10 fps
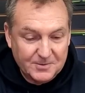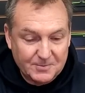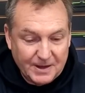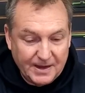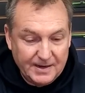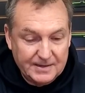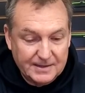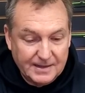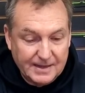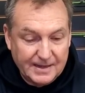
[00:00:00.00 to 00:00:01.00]
with paint
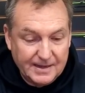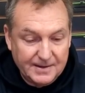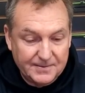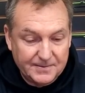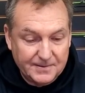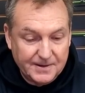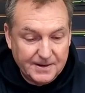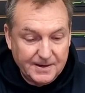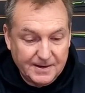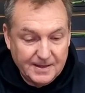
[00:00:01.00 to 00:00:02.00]
and lead,
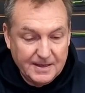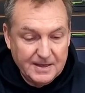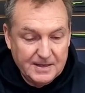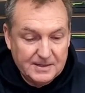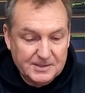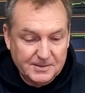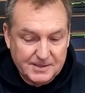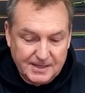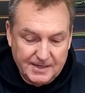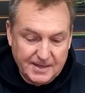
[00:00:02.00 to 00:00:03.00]
right? So we'll
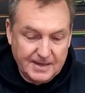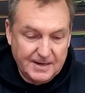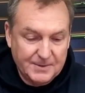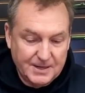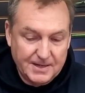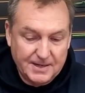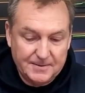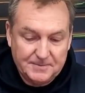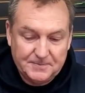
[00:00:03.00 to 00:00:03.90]
just heat that up good.